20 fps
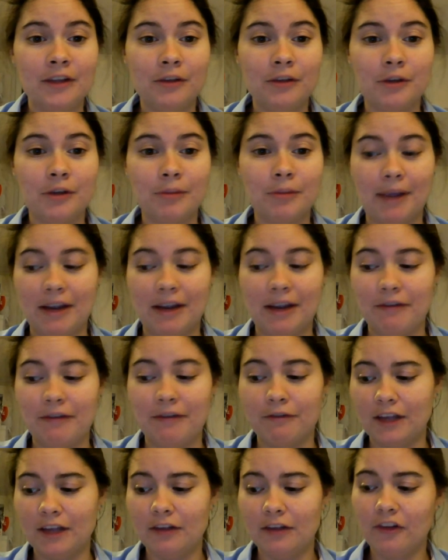you can pay for
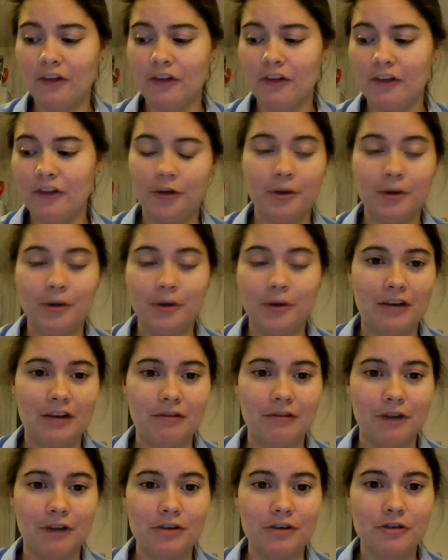things. You have
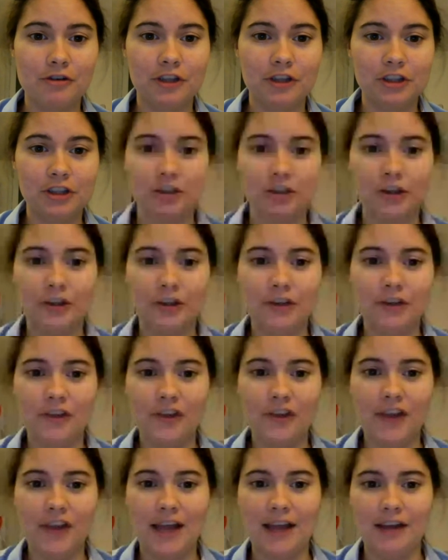gotten renter's
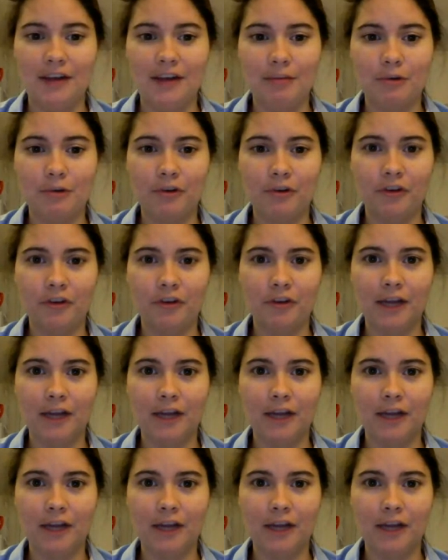insurance and personal
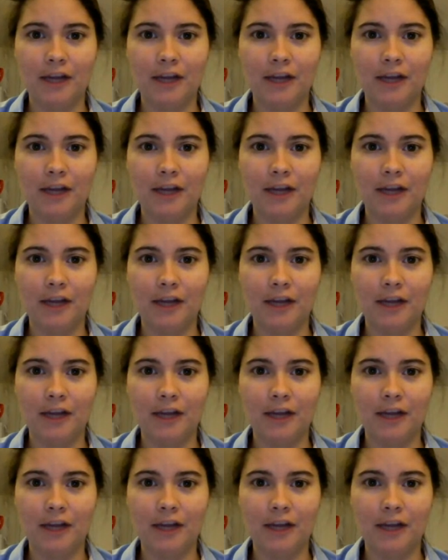liability
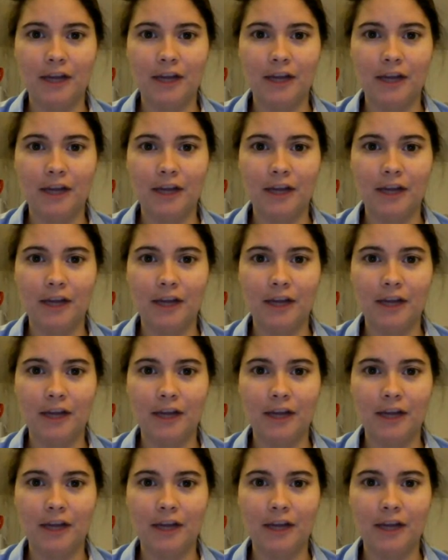insurance, responsabilité
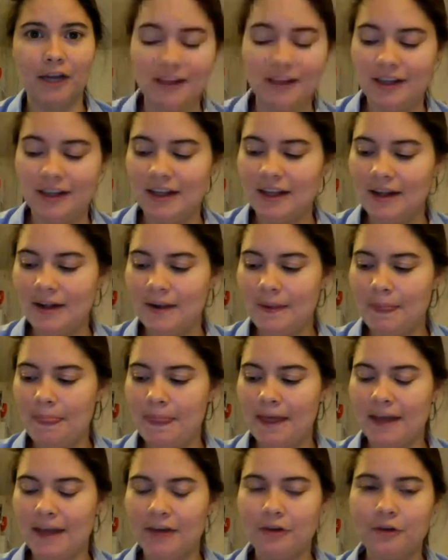civile,
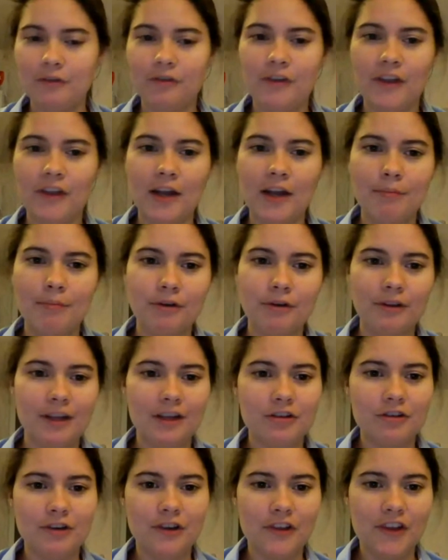and you have set up your
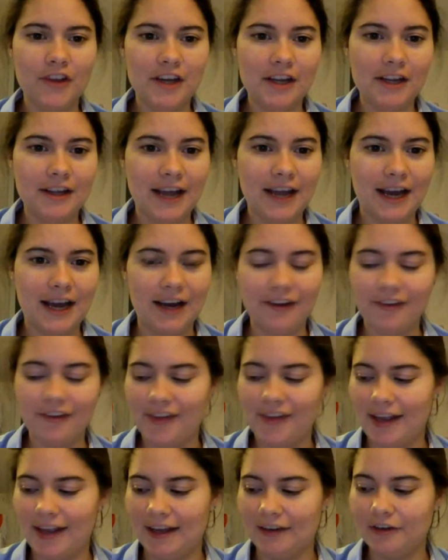electricity, gas,
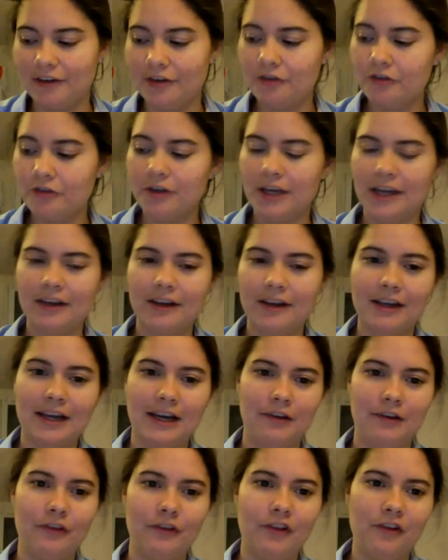and internet
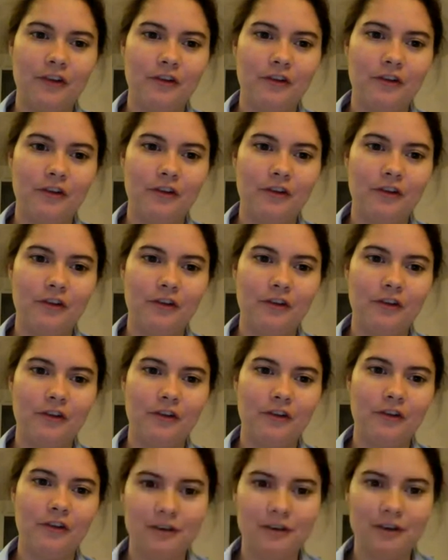accounts so that
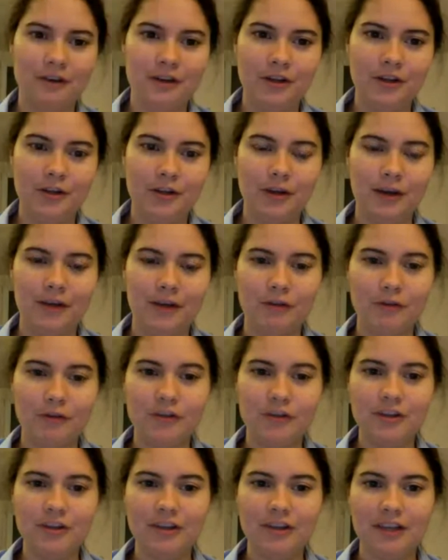you have
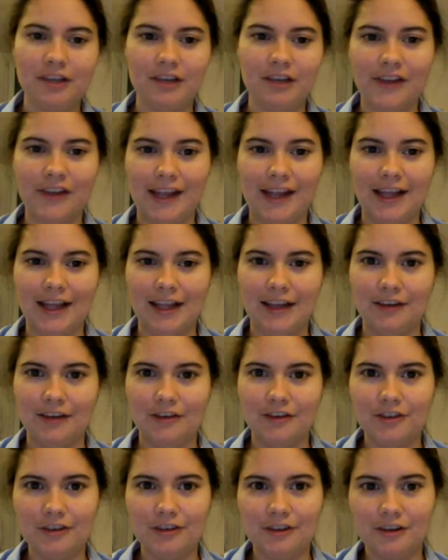utilities
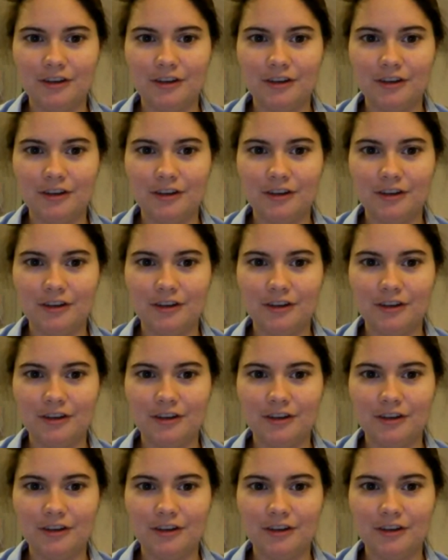and